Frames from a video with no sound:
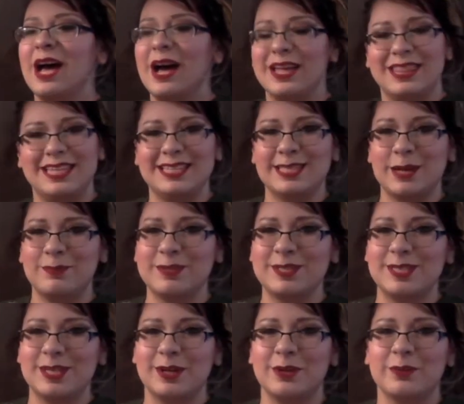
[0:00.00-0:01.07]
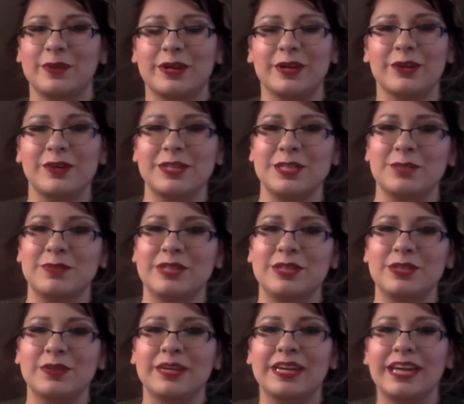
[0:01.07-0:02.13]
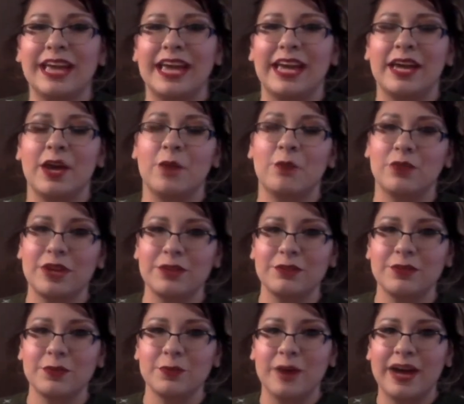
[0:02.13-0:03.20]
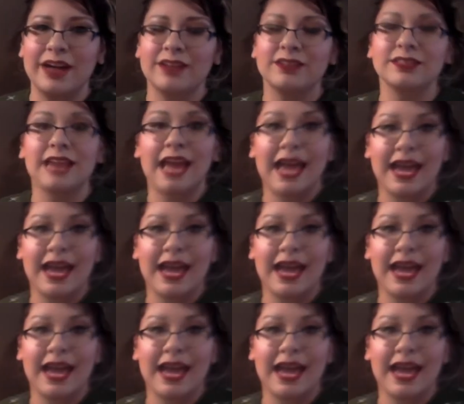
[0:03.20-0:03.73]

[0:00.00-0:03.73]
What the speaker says: on this episode, we are going to be doing a Breath of the Wild